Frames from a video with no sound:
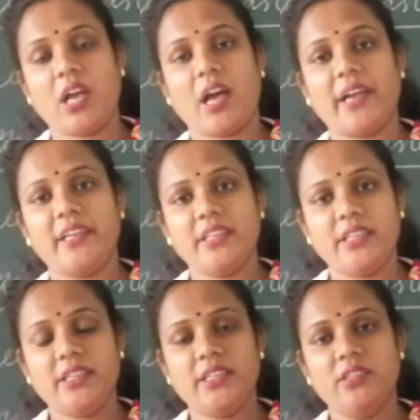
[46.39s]
I
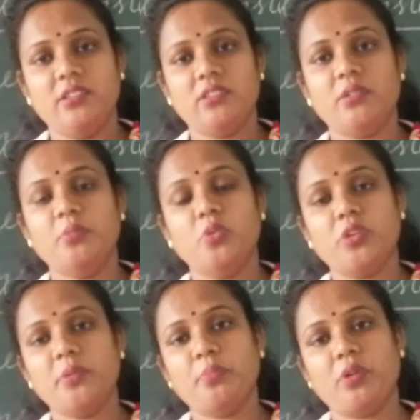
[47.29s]
need the
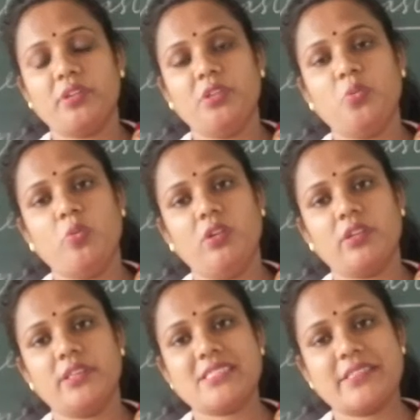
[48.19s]
more important
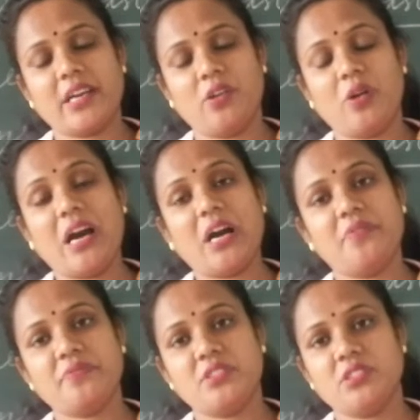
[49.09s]
work is now
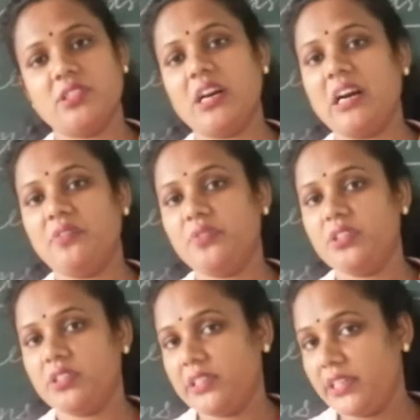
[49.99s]
after the half
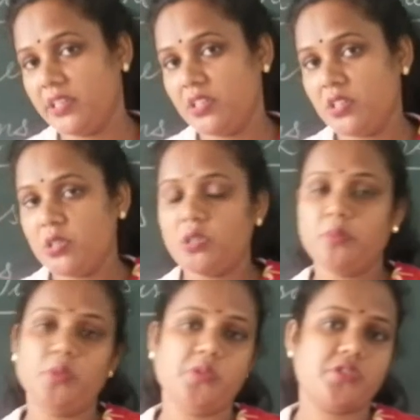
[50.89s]
yearly
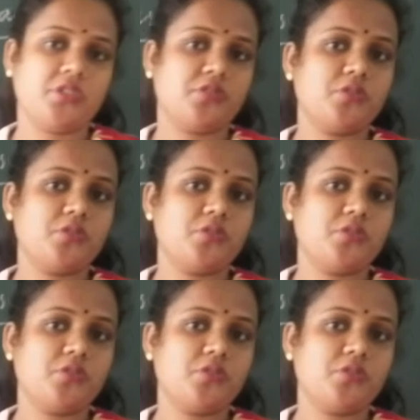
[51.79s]
portion.